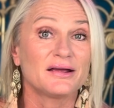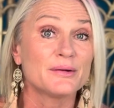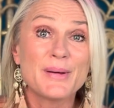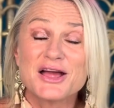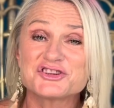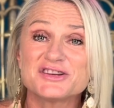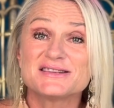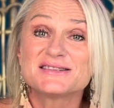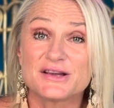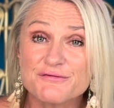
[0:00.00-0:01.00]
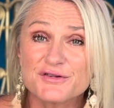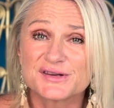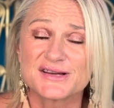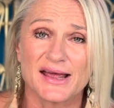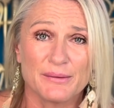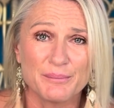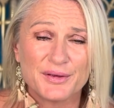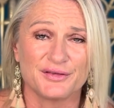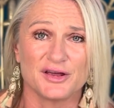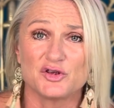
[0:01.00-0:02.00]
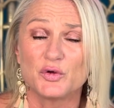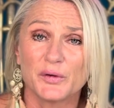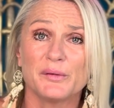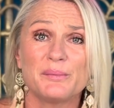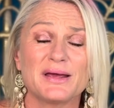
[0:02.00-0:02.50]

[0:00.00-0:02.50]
compassion is different to empathy. You can be